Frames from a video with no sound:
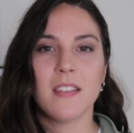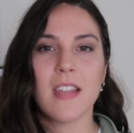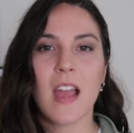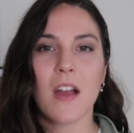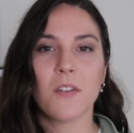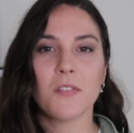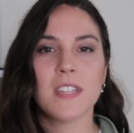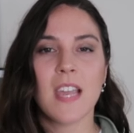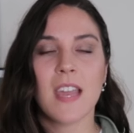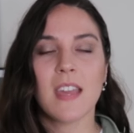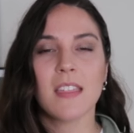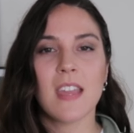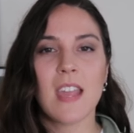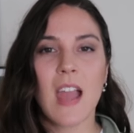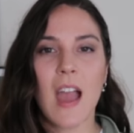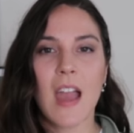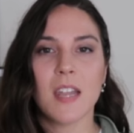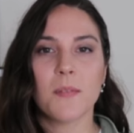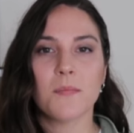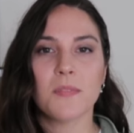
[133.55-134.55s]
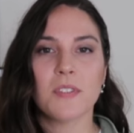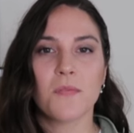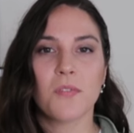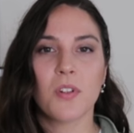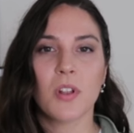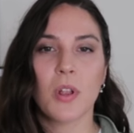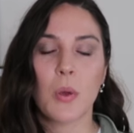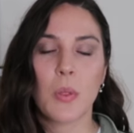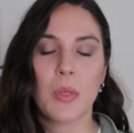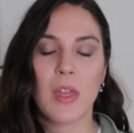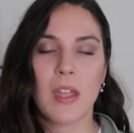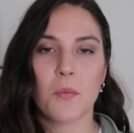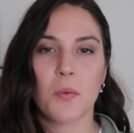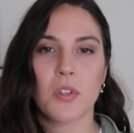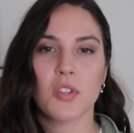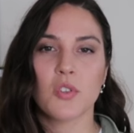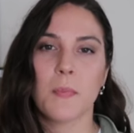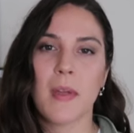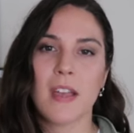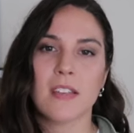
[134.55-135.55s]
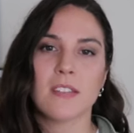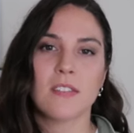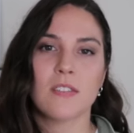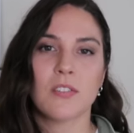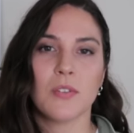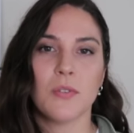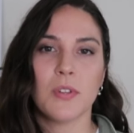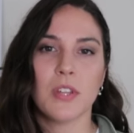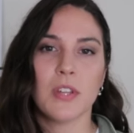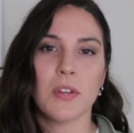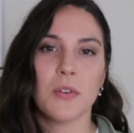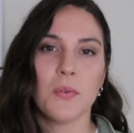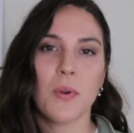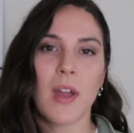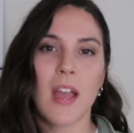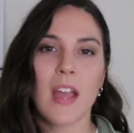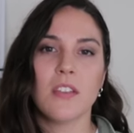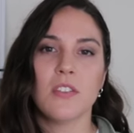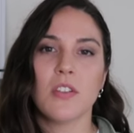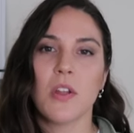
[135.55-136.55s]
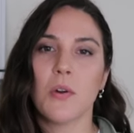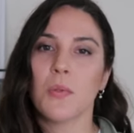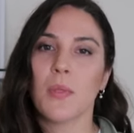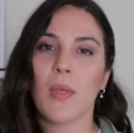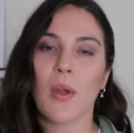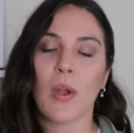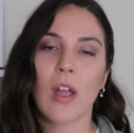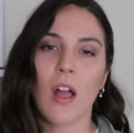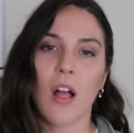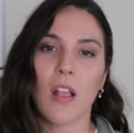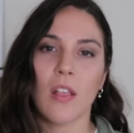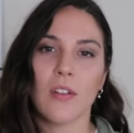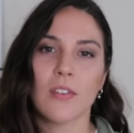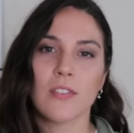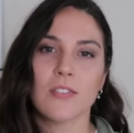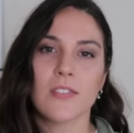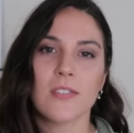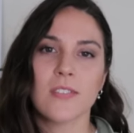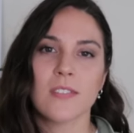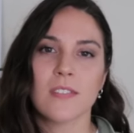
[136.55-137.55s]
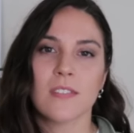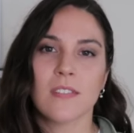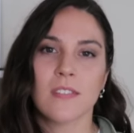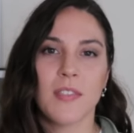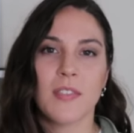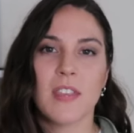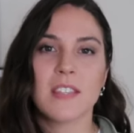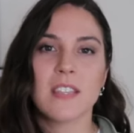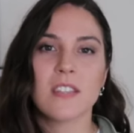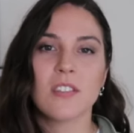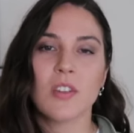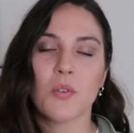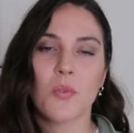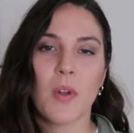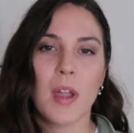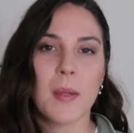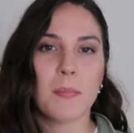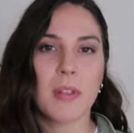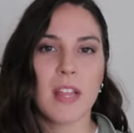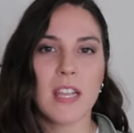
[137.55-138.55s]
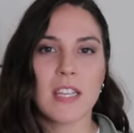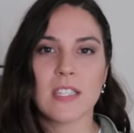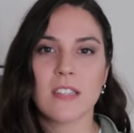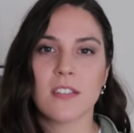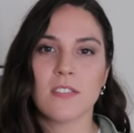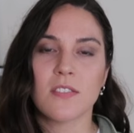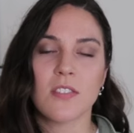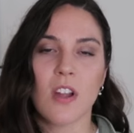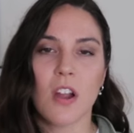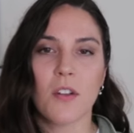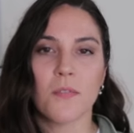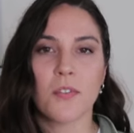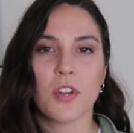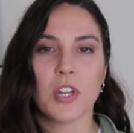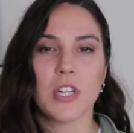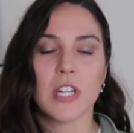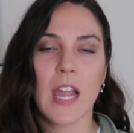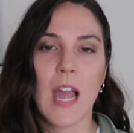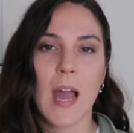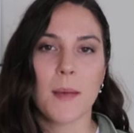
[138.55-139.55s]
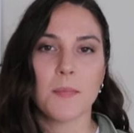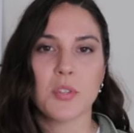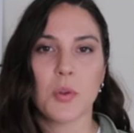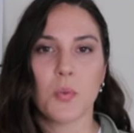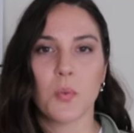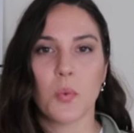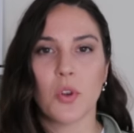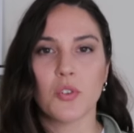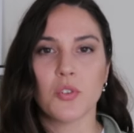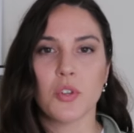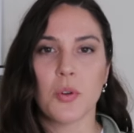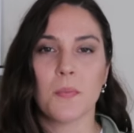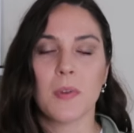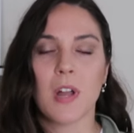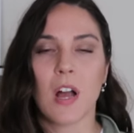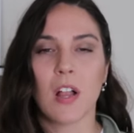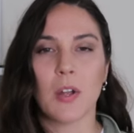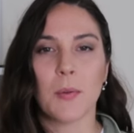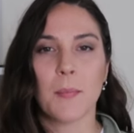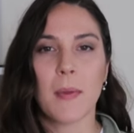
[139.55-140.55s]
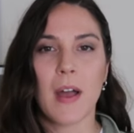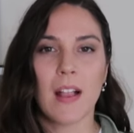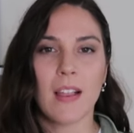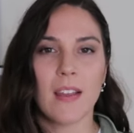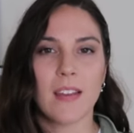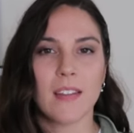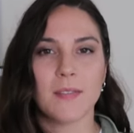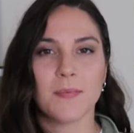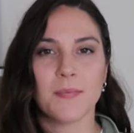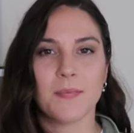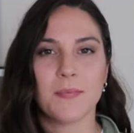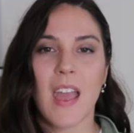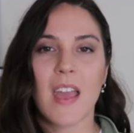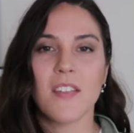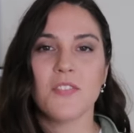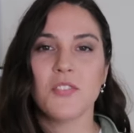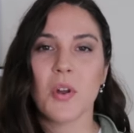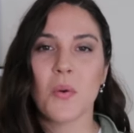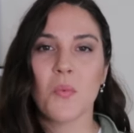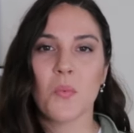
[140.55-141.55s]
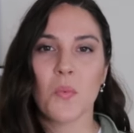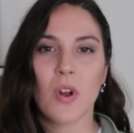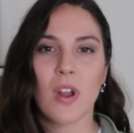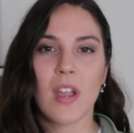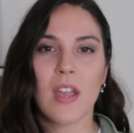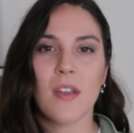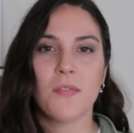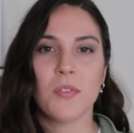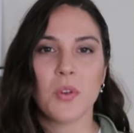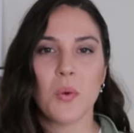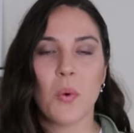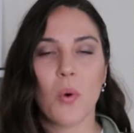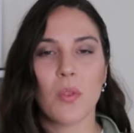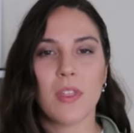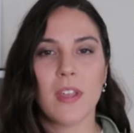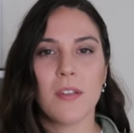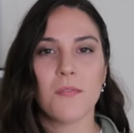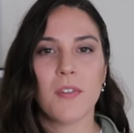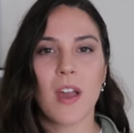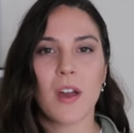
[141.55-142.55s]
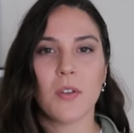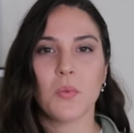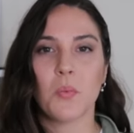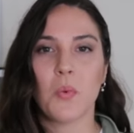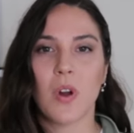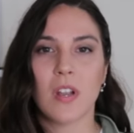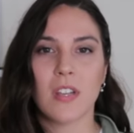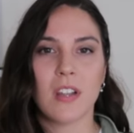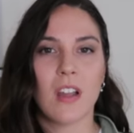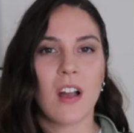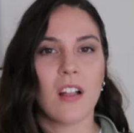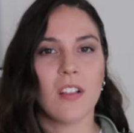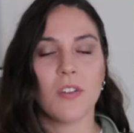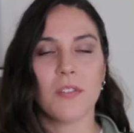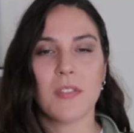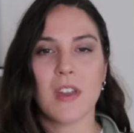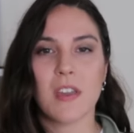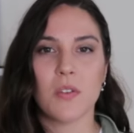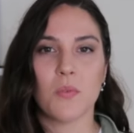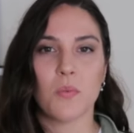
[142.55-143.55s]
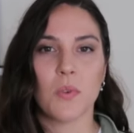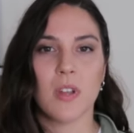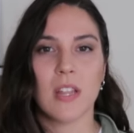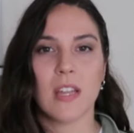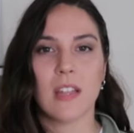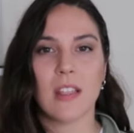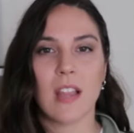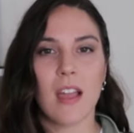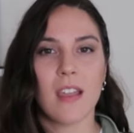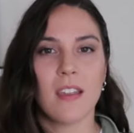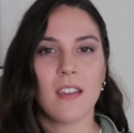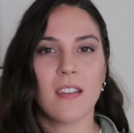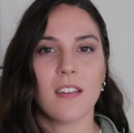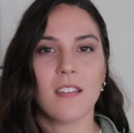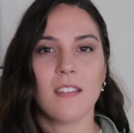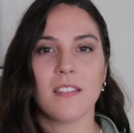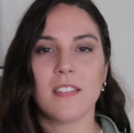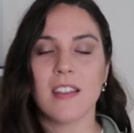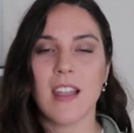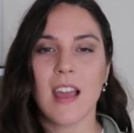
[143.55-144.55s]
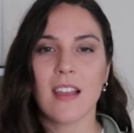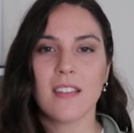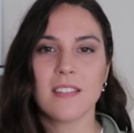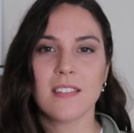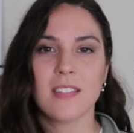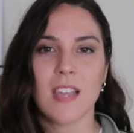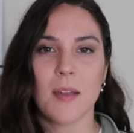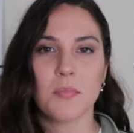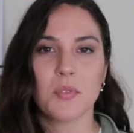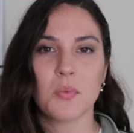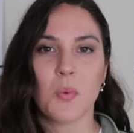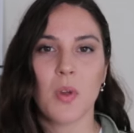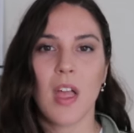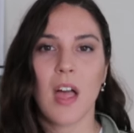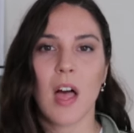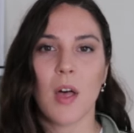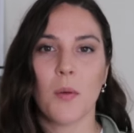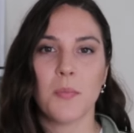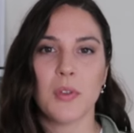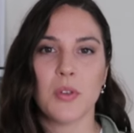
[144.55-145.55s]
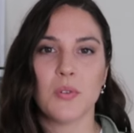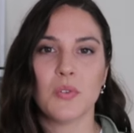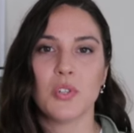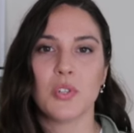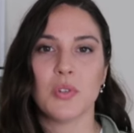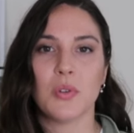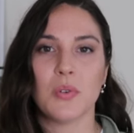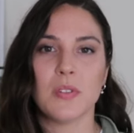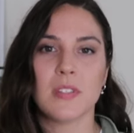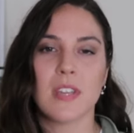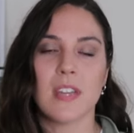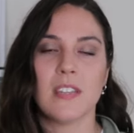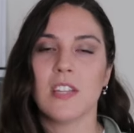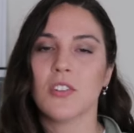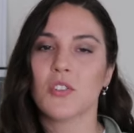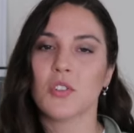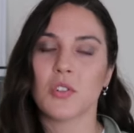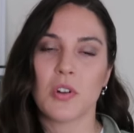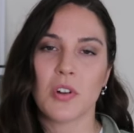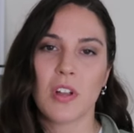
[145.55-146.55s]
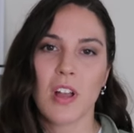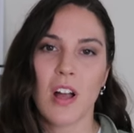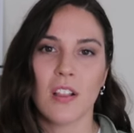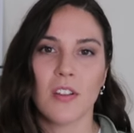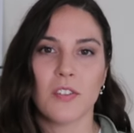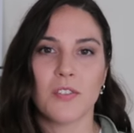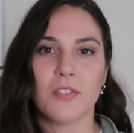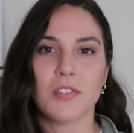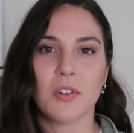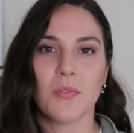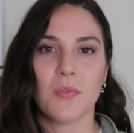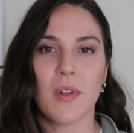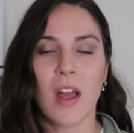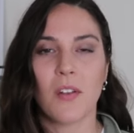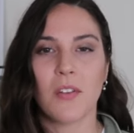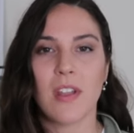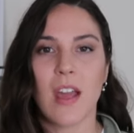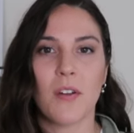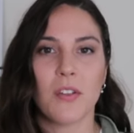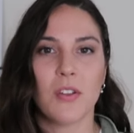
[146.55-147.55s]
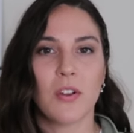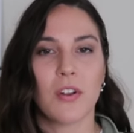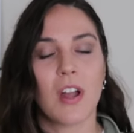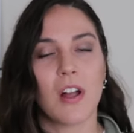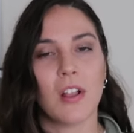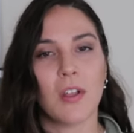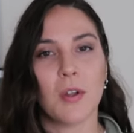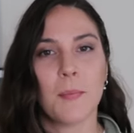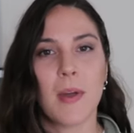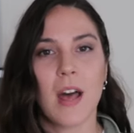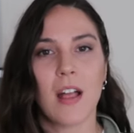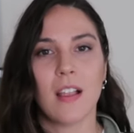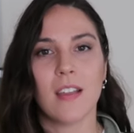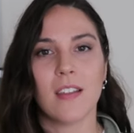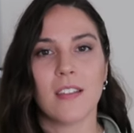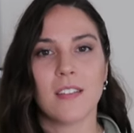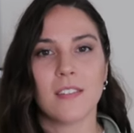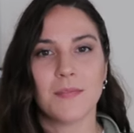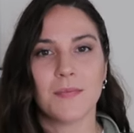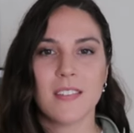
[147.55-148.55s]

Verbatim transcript: Now take the items of clothing which best suit you and note their colors. This is a great place to start for your capsule wardrobe color palette. And don't worry if you only found one color that you really like. The next steps will help you choose additional colors to round out your color palette.